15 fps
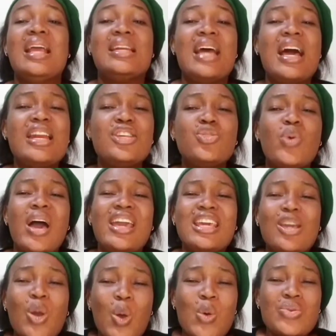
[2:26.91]
That is why He
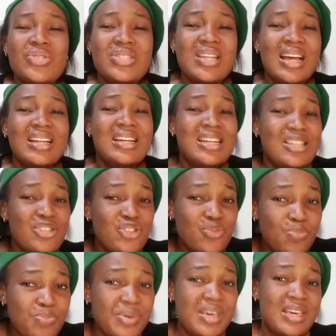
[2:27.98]
constantly
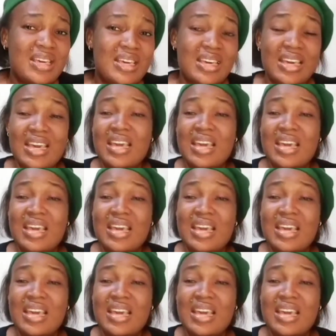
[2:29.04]
speaks